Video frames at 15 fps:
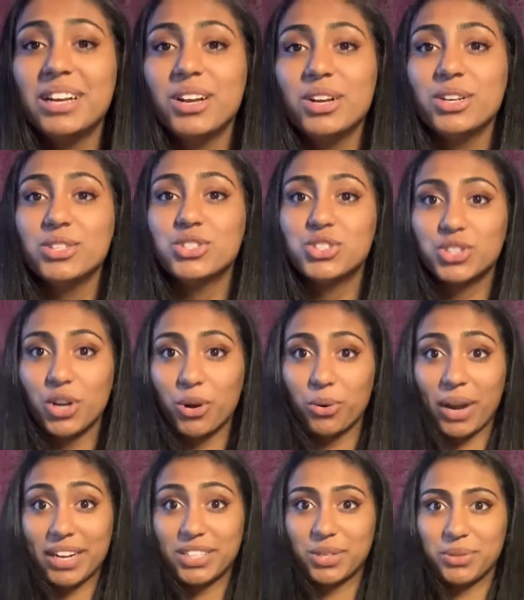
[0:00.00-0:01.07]
So
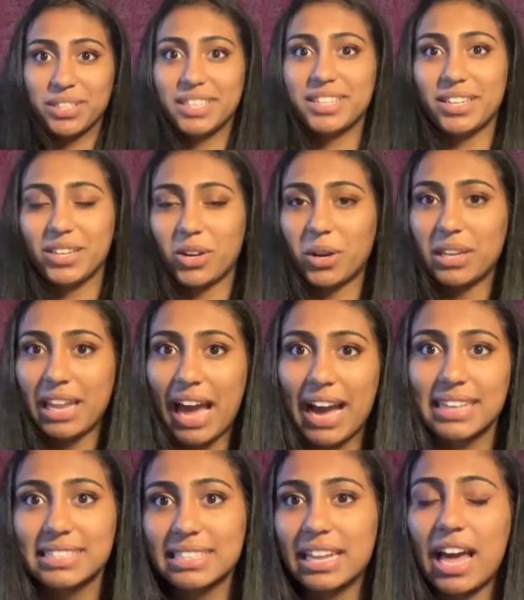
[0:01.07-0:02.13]
I know that in our
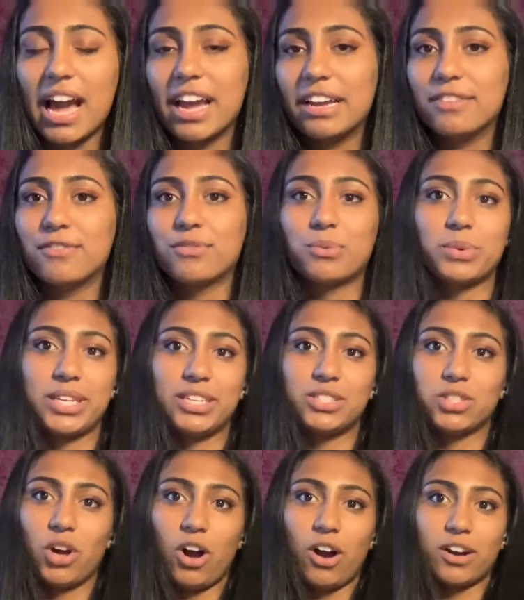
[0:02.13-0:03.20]
last live we
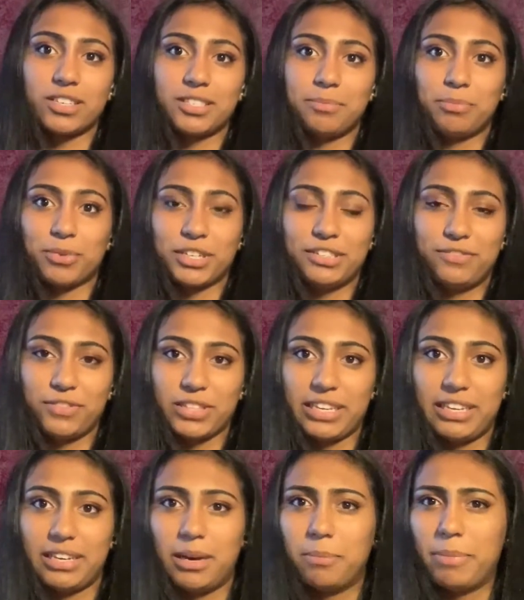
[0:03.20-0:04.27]
talked
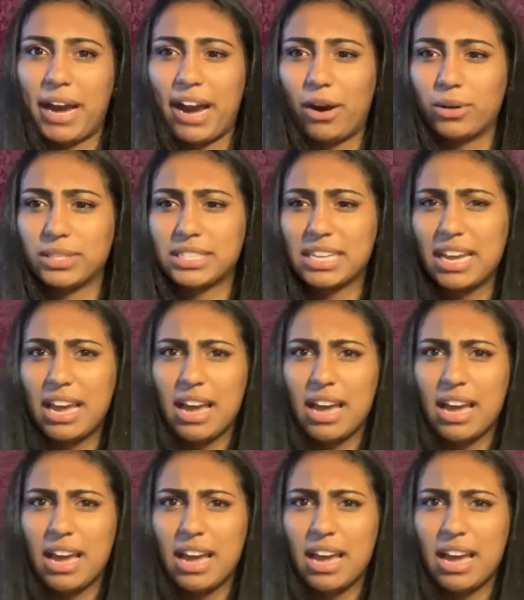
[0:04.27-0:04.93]
briefly about